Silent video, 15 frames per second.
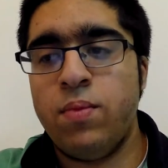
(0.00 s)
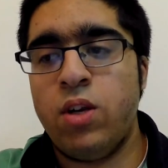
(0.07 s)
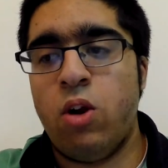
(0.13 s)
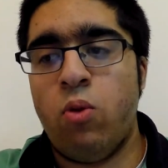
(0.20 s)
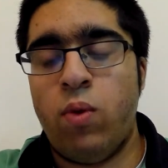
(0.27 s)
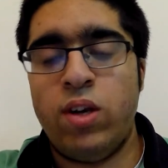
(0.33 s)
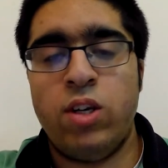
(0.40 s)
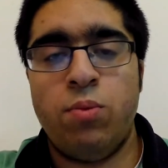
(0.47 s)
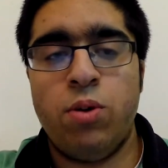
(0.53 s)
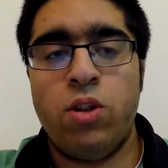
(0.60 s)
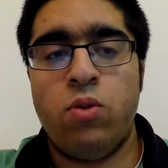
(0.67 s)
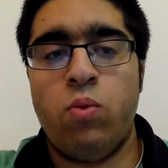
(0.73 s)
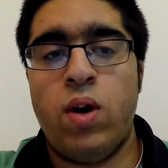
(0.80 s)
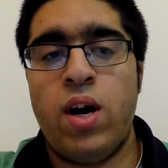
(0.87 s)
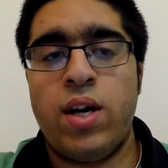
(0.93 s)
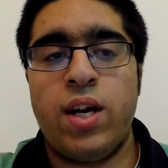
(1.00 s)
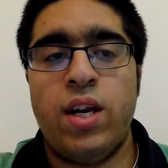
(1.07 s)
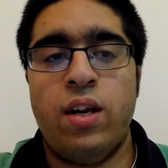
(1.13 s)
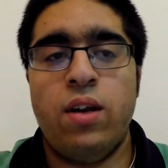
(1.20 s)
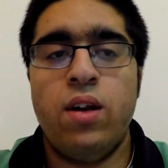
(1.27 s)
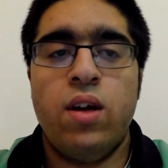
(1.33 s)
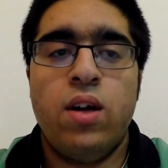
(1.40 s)
When you put the work
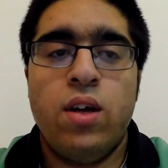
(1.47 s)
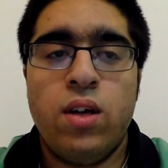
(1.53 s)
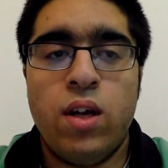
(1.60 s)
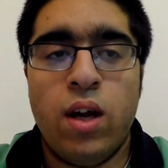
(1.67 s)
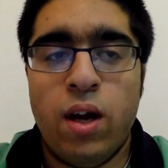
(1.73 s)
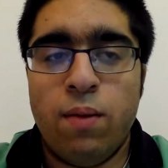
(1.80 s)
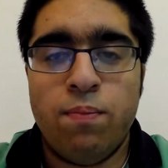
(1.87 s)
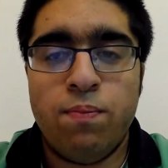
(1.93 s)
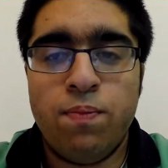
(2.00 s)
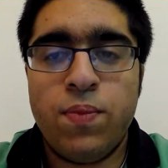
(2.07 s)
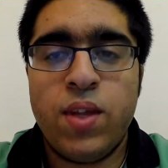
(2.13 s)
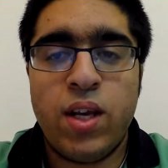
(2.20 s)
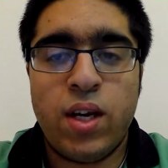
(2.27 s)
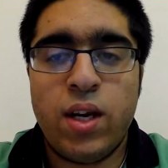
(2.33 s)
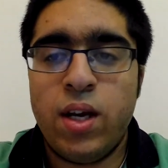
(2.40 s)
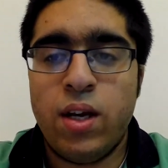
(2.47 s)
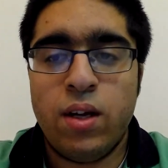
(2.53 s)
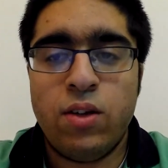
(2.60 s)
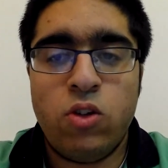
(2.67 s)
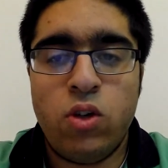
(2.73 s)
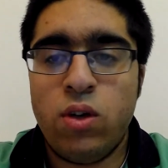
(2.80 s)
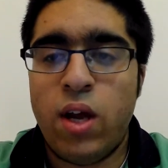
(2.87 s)
in,
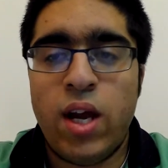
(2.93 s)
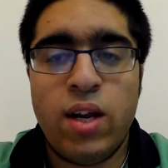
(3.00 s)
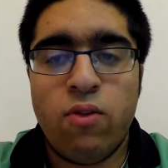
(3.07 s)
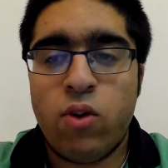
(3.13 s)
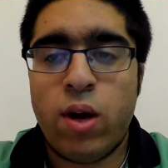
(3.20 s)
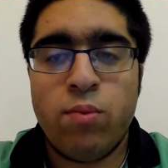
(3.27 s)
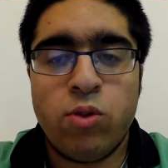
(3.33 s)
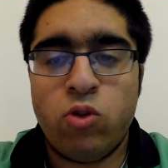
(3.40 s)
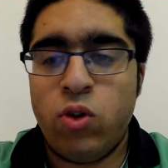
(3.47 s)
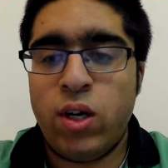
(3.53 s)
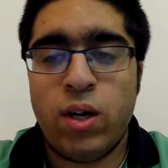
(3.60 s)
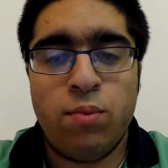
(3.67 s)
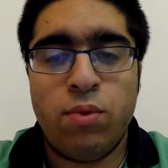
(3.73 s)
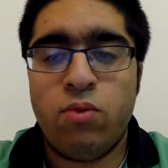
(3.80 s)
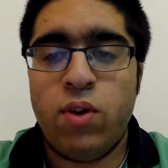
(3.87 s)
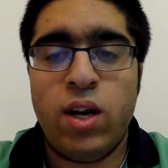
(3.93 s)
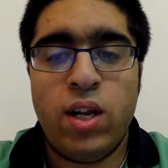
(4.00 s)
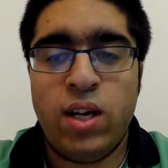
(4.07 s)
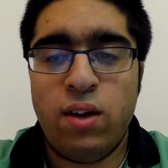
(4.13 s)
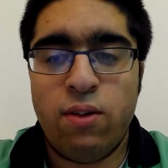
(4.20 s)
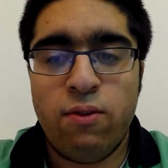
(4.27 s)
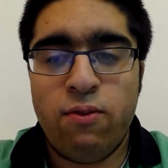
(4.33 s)
A-level chemistry can be
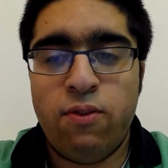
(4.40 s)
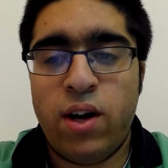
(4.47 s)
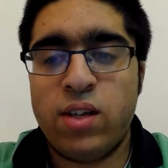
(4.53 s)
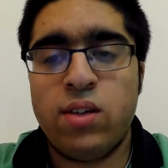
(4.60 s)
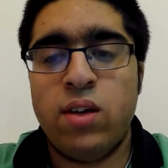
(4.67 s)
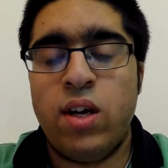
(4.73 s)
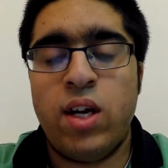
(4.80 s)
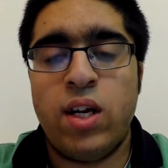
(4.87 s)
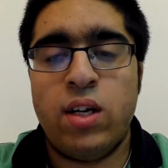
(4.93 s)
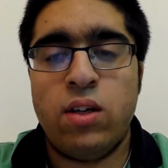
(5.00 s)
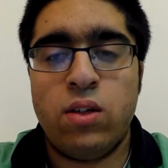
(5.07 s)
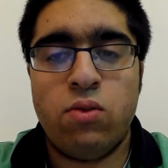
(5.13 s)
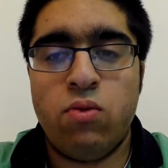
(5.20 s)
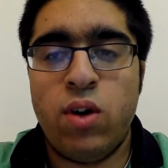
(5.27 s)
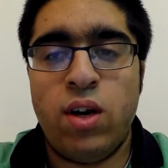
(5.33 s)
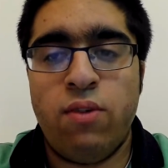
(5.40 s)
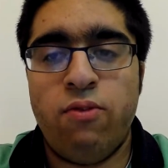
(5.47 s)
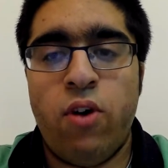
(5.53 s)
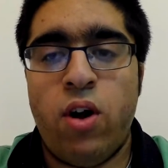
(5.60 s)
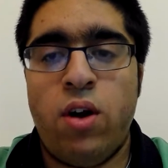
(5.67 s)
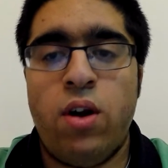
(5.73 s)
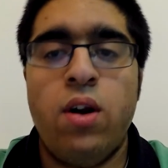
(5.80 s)
really fascinating, and it's really
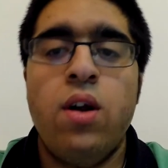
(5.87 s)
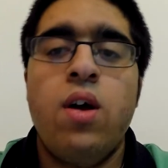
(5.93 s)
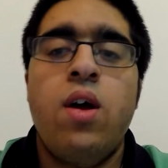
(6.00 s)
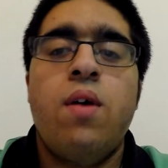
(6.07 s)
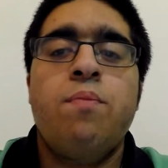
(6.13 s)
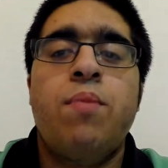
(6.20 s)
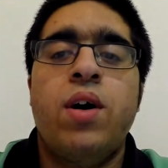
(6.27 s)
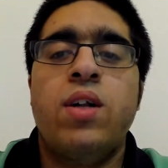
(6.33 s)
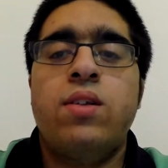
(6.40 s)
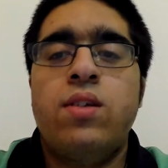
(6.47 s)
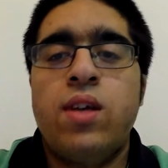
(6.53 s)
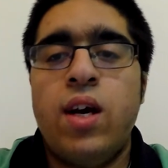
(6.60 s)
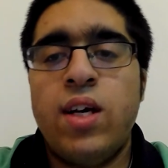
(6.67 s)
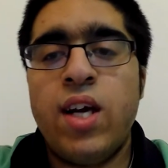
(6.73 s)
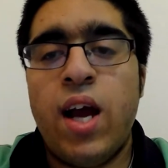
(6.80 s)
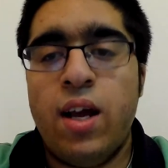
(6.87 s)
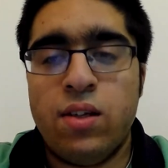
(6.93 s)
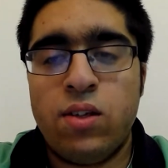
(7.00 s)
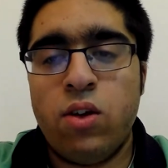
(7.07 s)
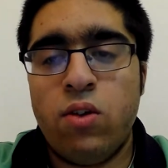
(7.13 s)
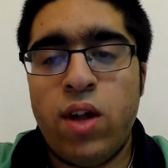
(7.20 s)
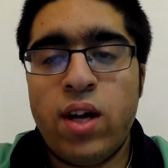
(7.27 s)
fun. But
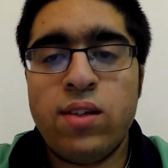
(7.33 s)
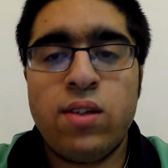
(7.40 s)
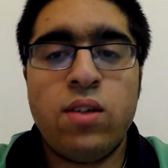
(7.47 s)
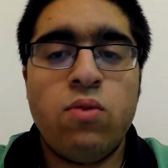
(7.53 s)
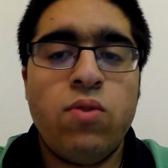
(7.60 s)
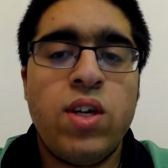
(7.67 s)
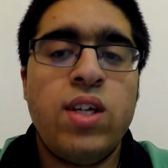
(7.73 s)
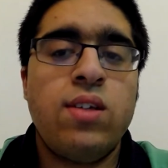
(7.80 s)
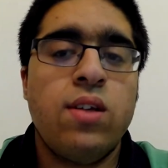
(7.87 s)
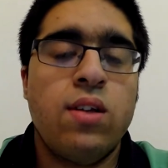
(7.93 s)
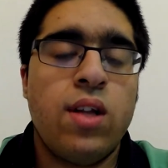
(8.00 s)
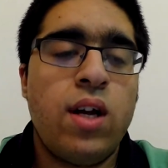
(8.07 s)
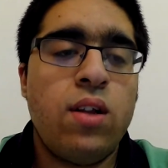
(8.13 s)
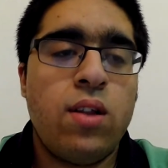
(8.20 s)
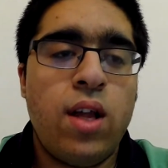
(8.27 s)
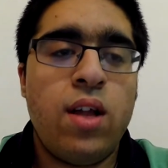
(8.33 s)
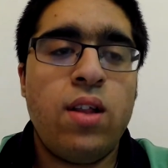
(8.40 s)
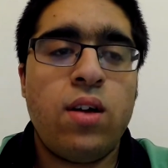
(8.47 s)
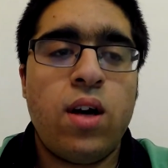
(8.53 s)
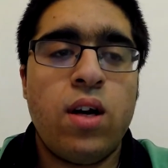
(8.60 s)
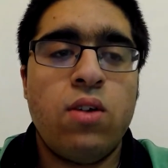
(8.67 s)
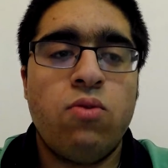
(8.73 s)
so that's the reason. They're
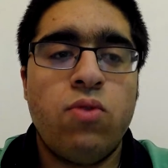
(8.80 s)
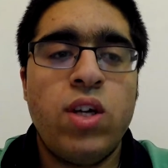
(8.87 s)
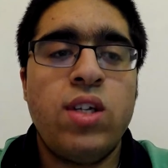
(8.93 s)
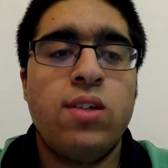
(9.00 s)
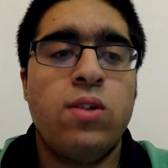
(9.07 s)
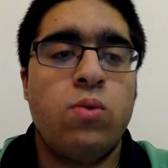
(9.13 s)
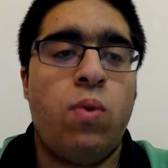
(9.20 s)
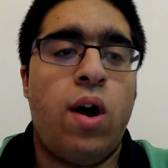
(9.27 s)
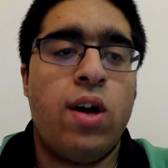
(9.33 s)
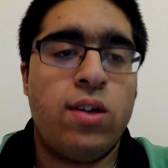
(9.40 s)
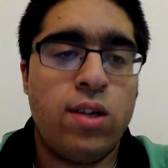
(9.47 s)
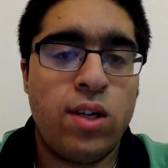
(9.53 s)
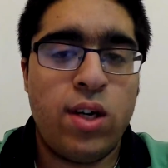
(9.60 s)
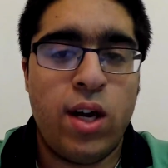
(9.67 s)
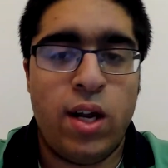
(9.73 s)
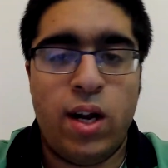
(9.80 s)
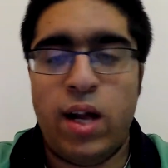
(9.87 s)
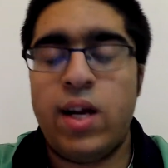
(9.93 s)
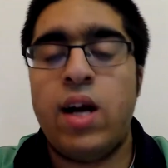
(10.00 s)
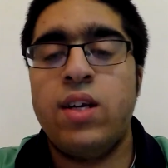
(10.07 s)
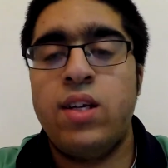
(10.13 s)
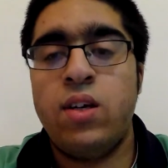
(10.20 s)
the kind of reasons why I took it.
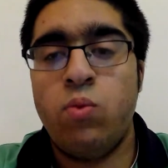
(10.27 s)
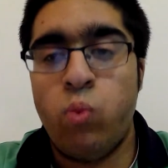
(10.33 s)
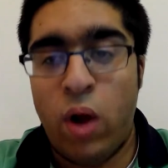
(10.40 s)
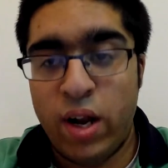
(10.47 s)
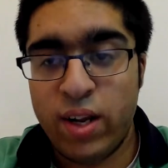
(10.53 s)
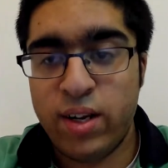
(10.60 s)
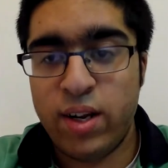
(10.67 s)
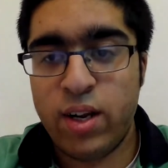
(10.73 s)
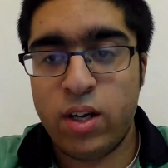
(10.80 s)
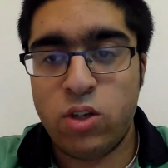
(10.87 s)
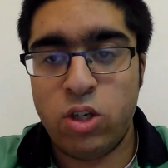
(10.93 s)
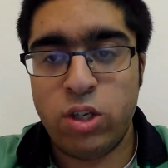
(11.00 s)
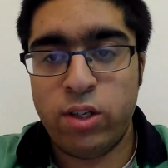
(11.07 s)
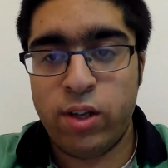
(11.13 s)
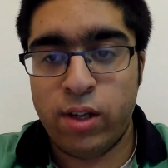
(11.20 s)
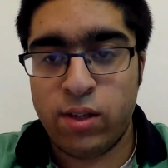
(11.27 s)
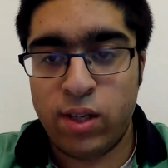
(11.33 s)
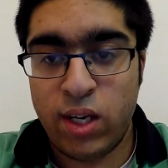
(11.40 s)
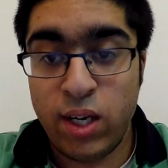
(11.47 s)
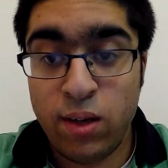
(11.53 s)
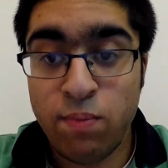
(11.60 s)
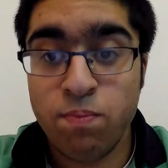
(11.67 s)
Like, I did well in it at
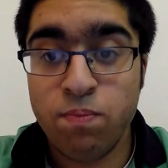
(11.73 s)
GCSE.